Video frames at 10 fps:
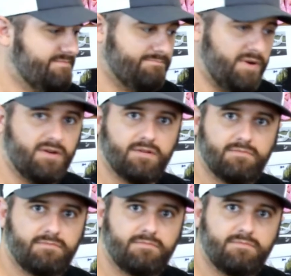part.
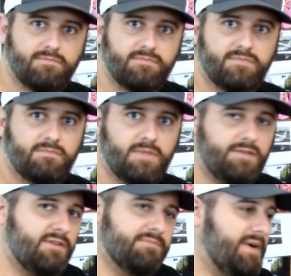
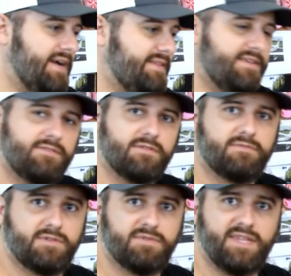And you can buy these, they're
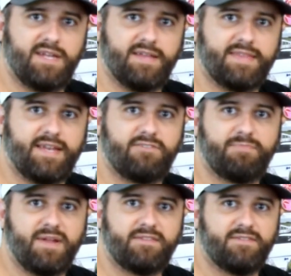really not that
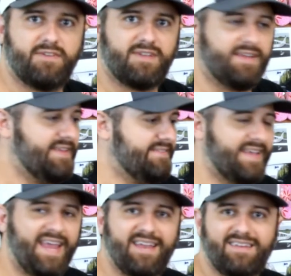expensive. You can, I think it's
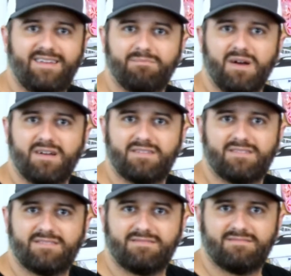like 18
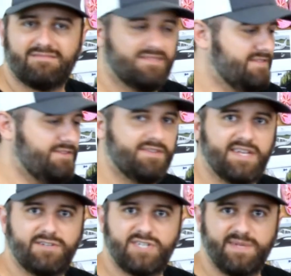bucks. You can
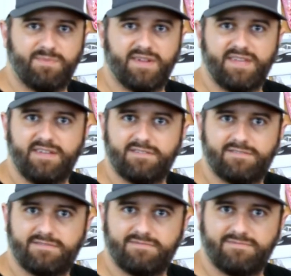get a cheap one of
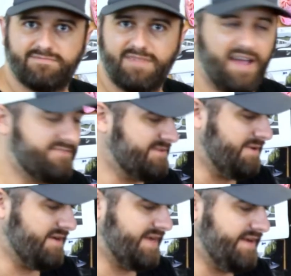these
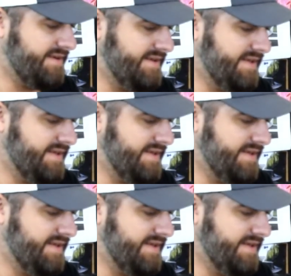aftermarket.